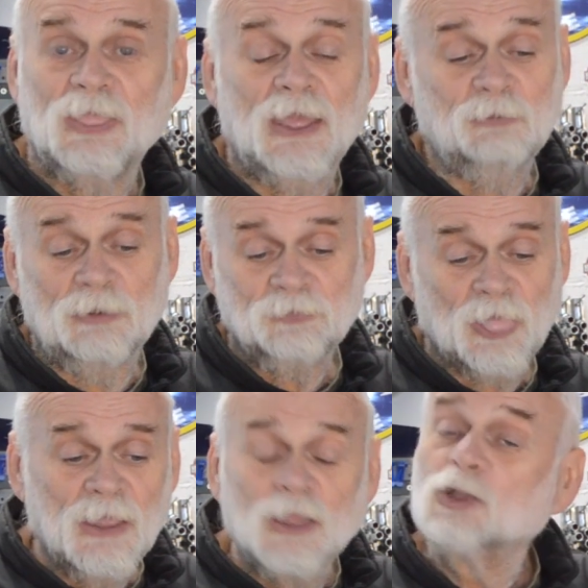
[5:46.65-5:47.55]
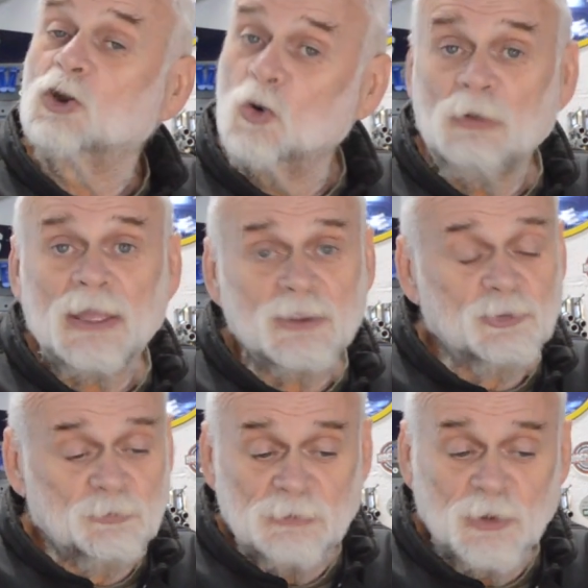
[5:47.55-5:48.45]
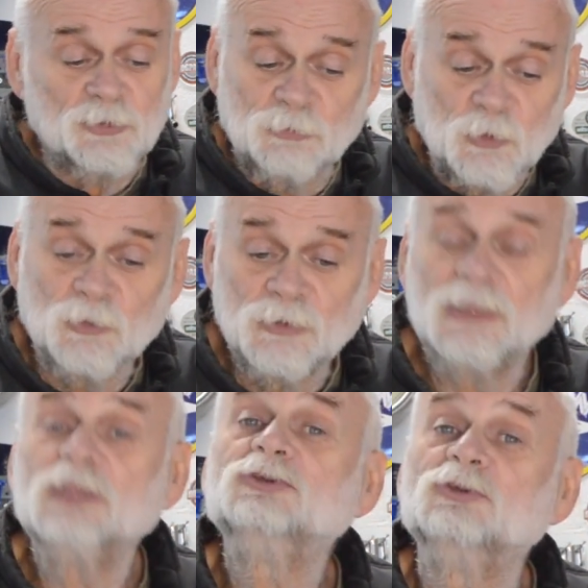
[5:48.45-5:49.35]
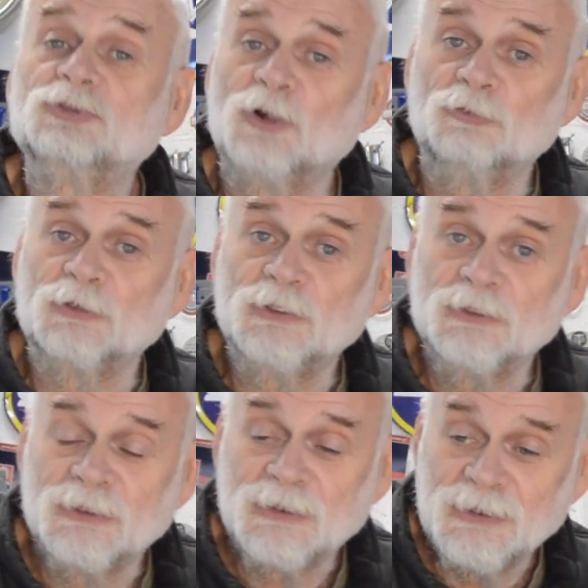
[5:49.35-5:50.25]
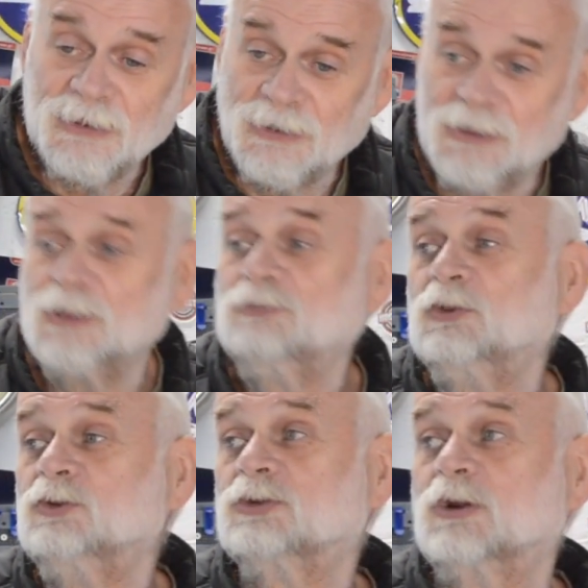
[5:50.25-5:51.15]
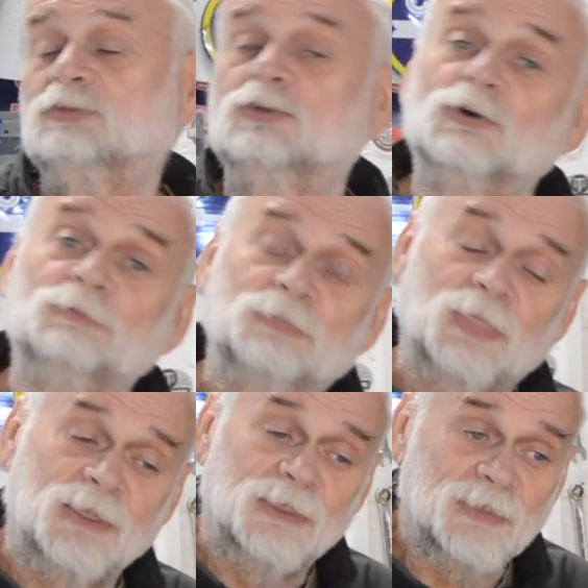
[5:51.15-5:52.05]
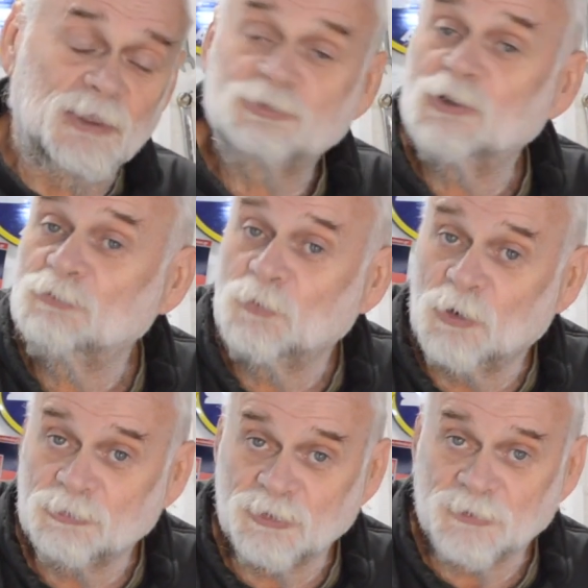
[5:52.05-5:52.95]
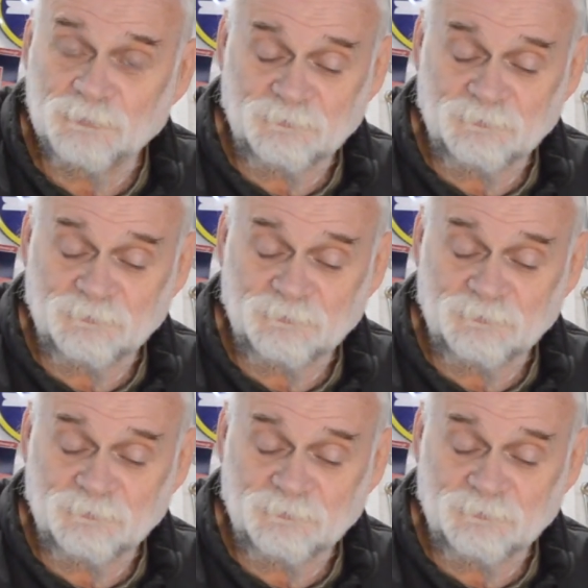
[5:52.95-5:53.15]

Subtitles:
Anyway, call back because there'll be lots more issue solving in the near future, I'm sure. Thanks a lot for watching.